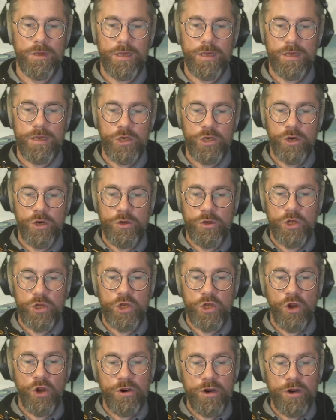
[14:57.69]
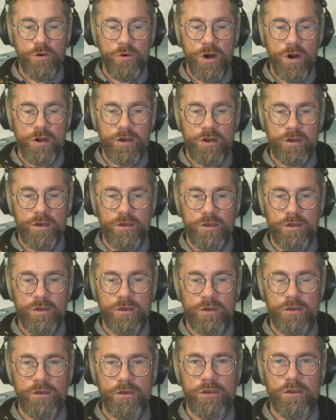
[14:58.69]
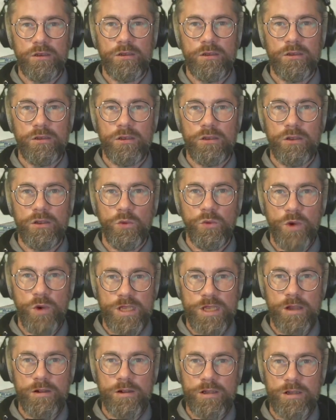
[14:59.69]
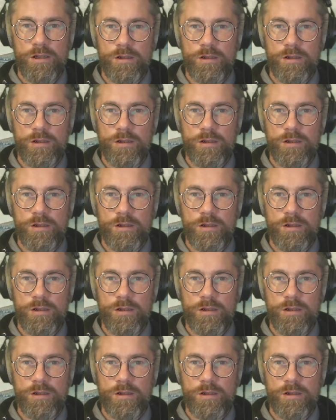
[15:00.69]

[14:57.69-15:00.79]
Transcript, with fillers: She couldn't start her work without